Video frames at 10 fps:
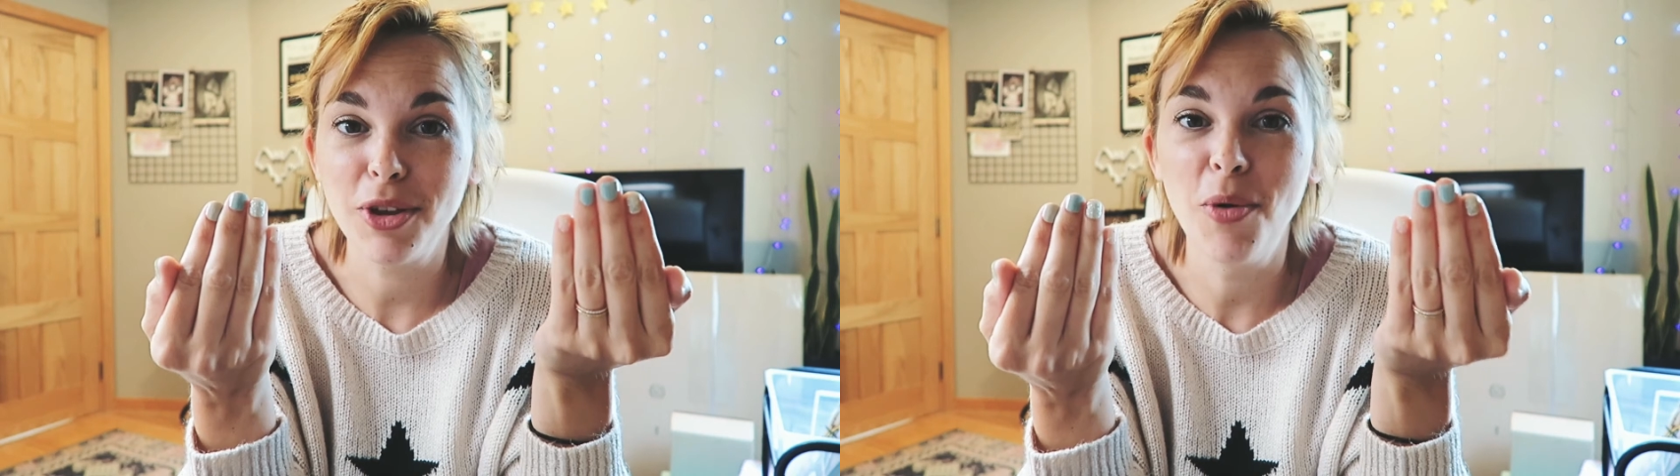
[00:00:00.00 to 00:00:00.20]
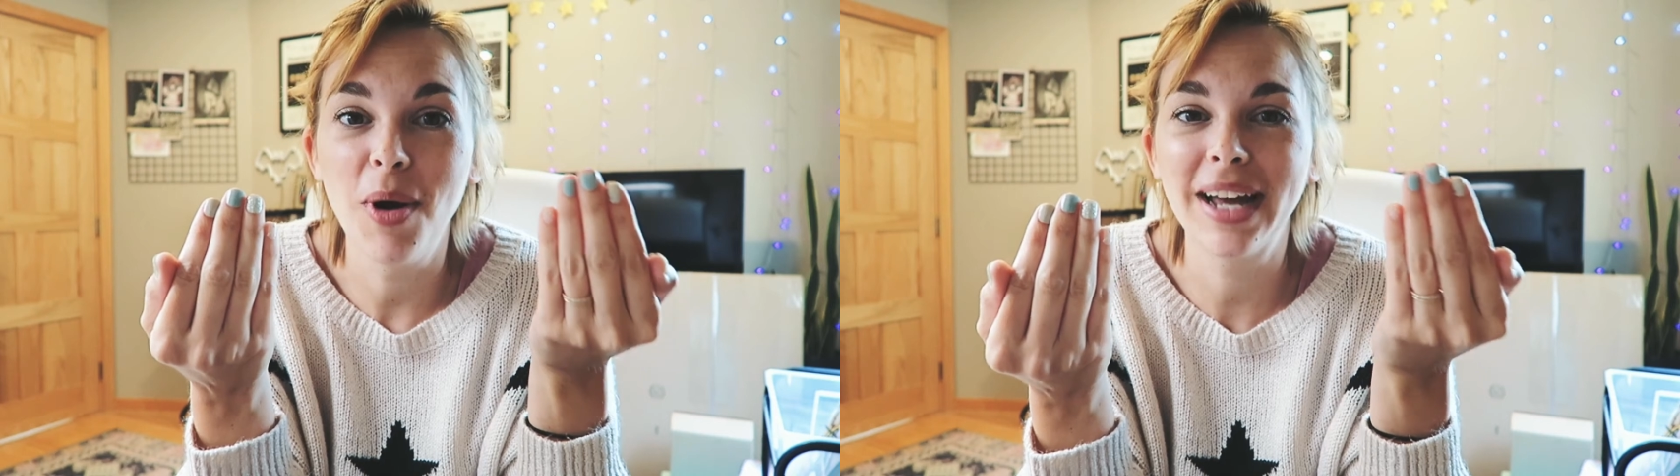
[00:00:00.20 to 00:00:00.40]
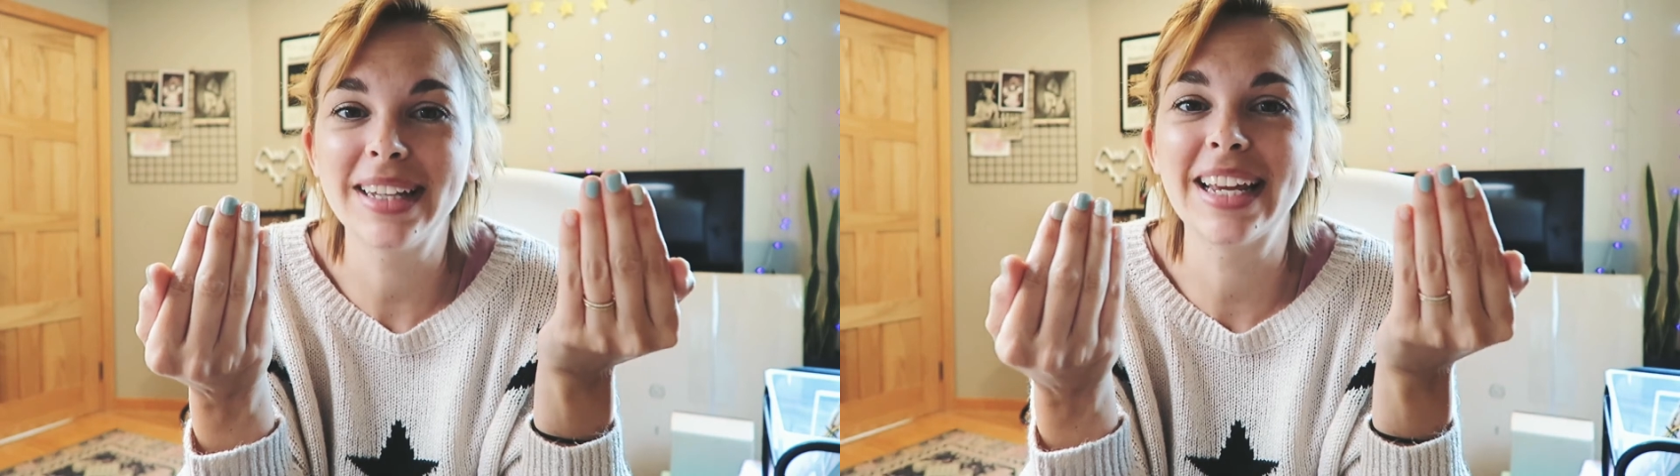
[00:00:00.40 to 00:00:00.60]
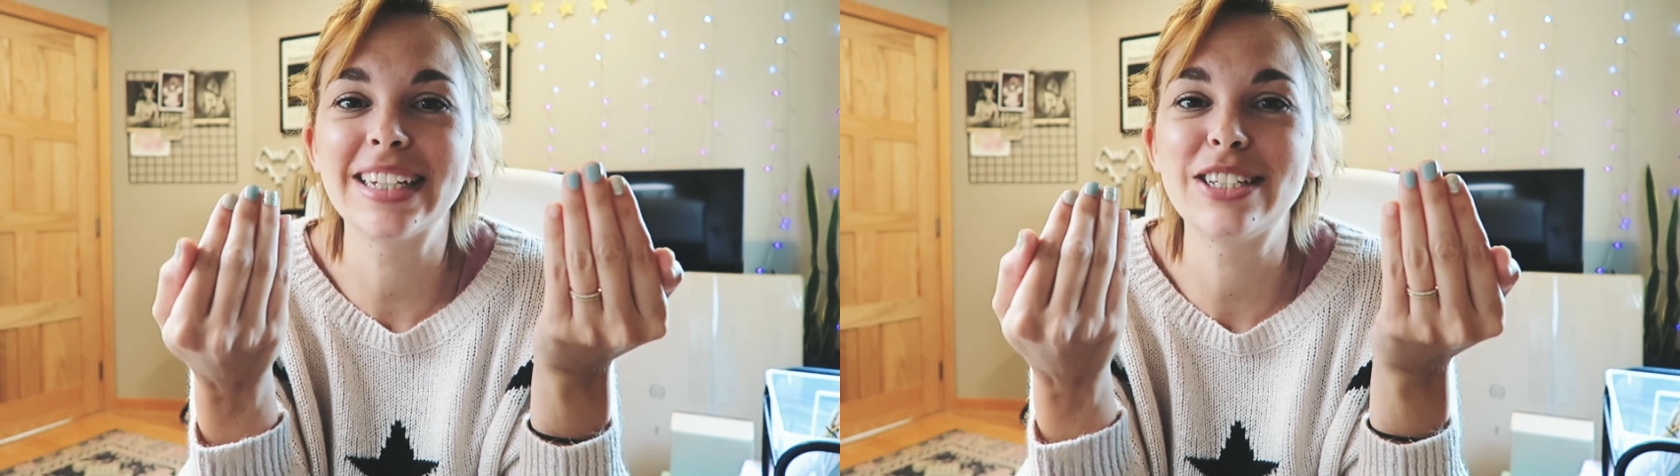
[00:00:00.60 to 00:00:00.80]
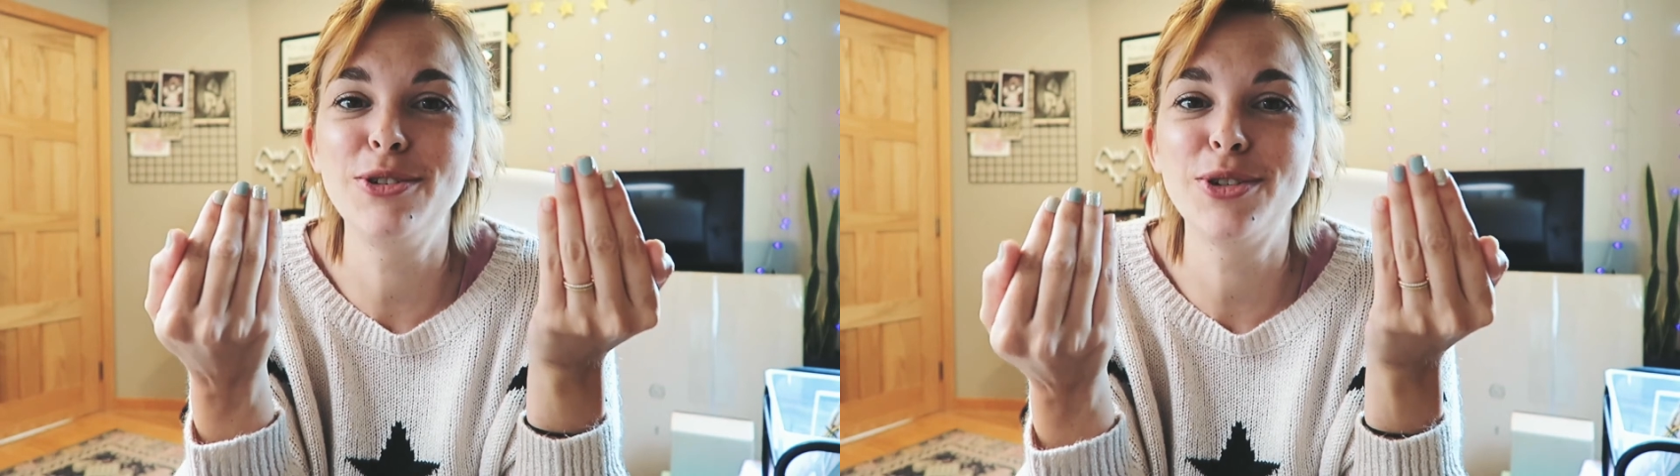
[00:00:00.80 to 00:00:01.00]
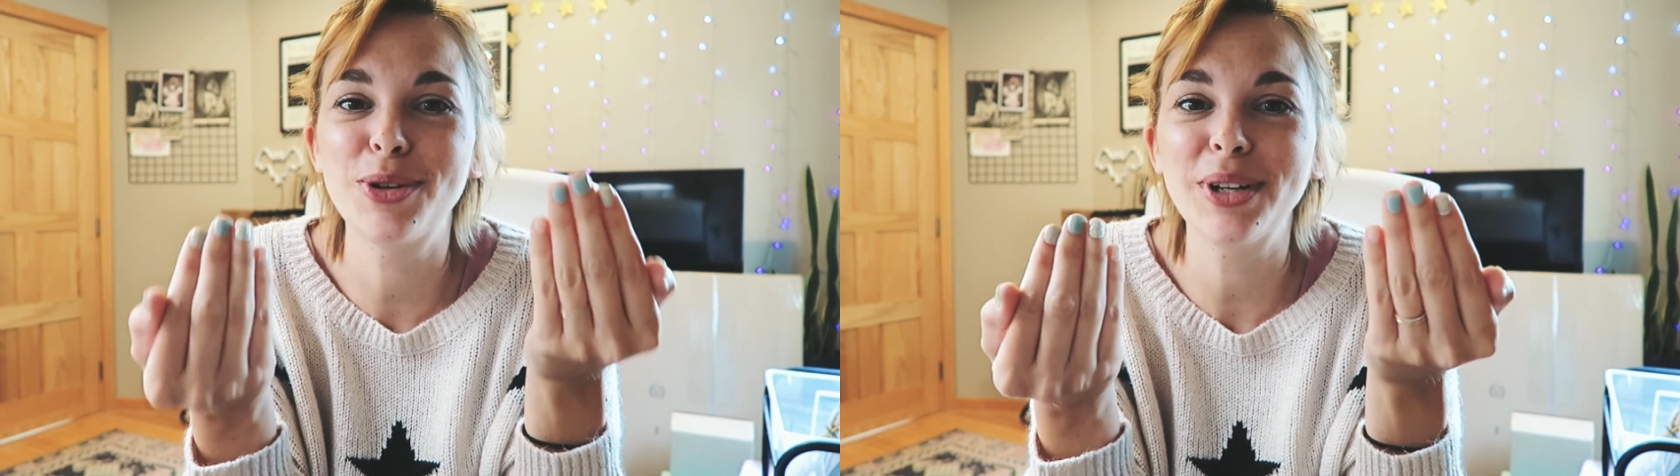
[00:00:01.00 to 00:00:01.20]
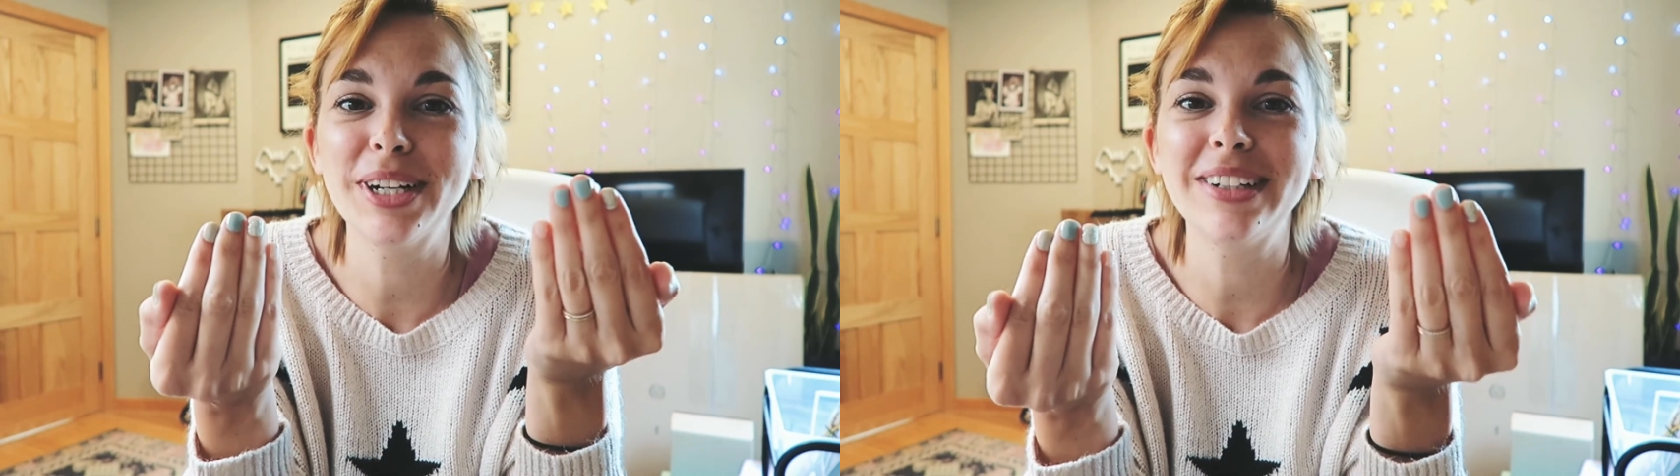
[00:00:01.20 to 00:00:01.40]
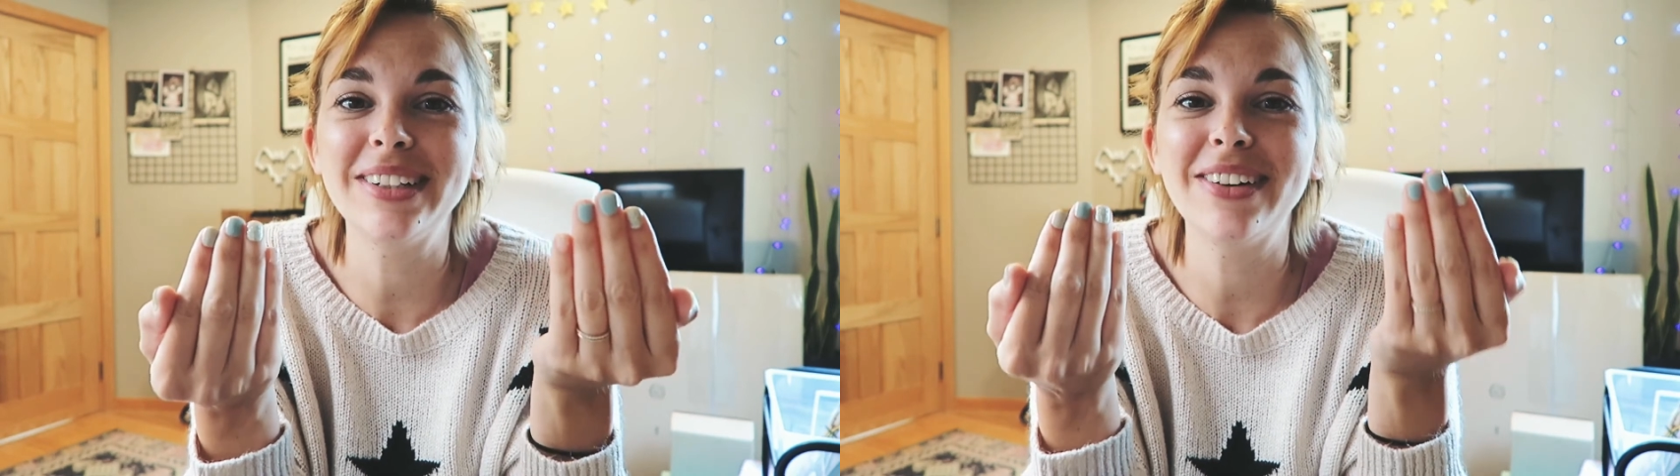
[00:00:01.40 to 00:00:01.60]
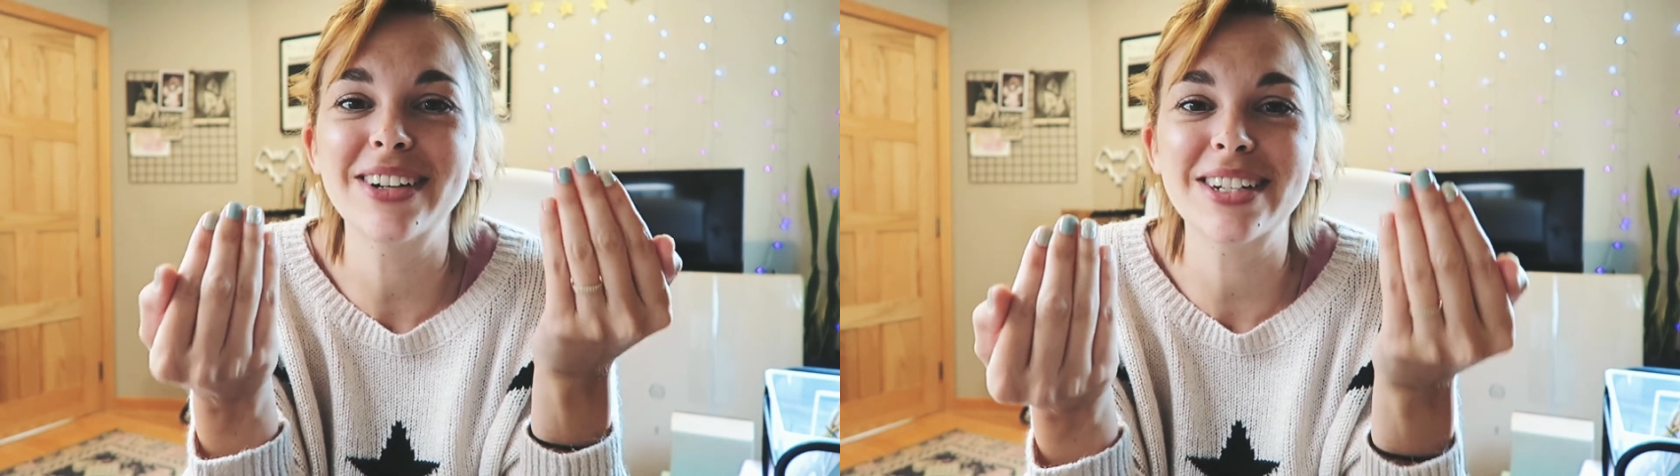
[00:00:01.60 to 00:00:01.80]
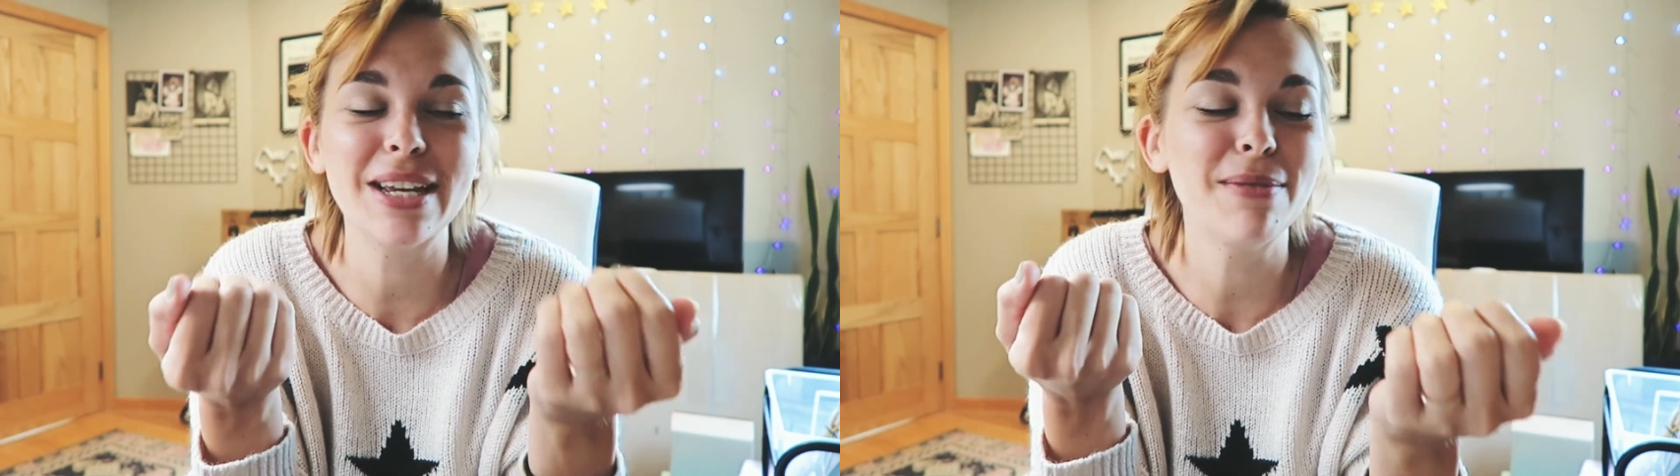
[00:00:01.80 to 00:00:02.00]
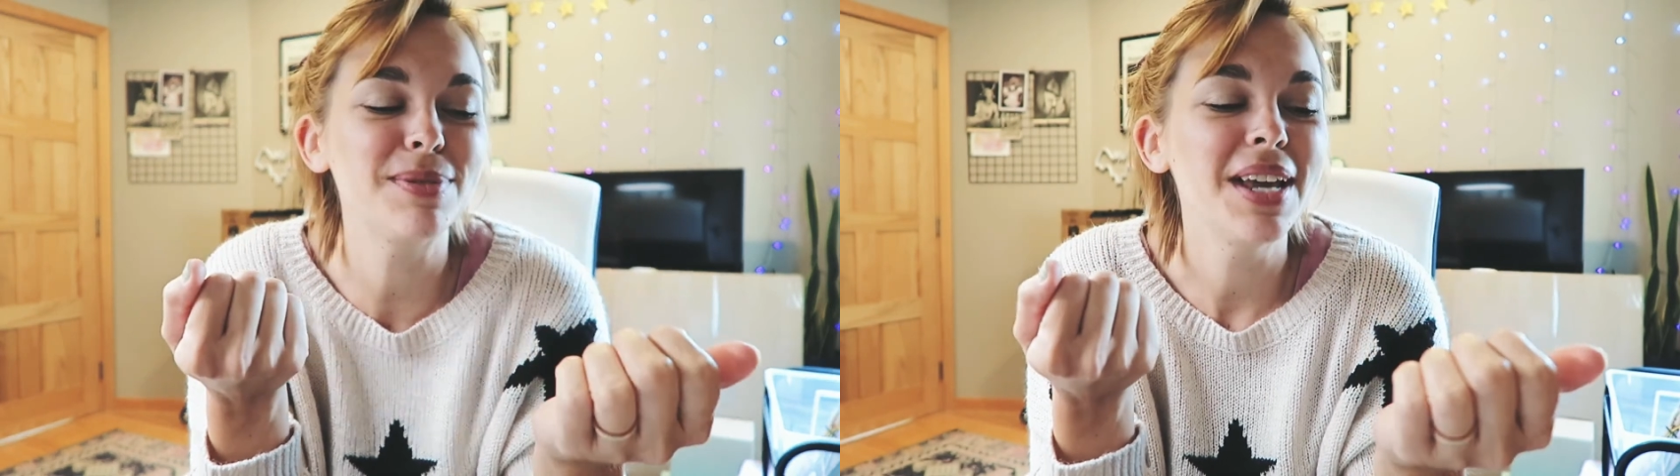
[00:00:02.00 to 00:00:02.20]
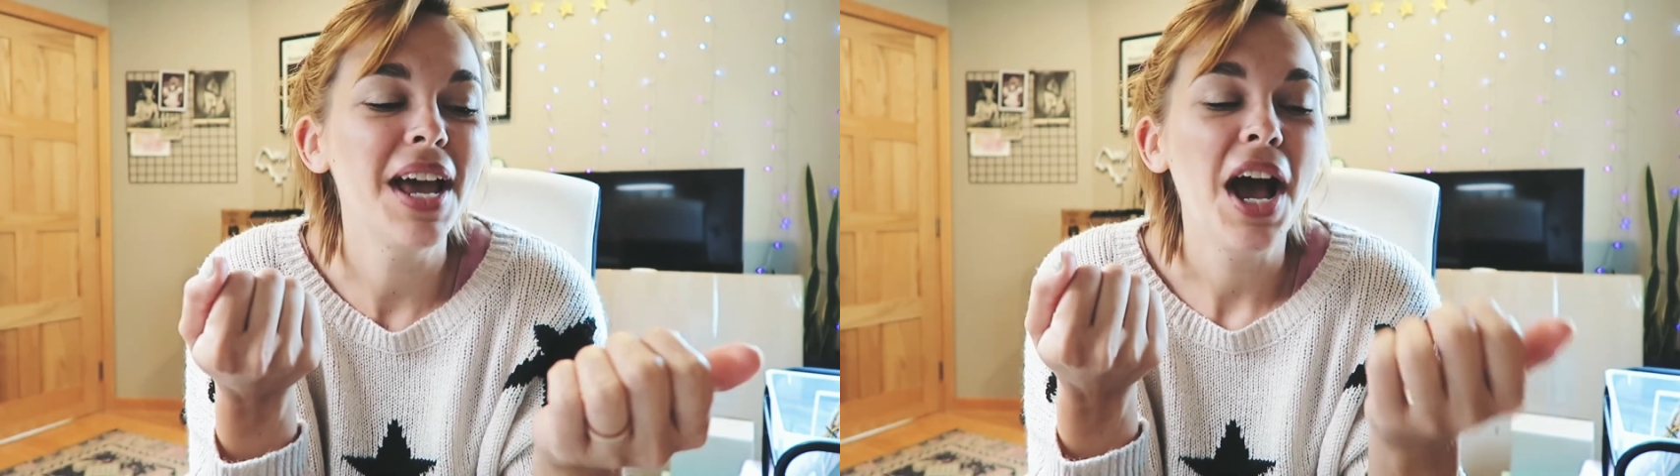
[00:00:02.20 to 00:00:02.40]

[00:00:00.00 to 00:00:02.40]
you want like a tutorial or tips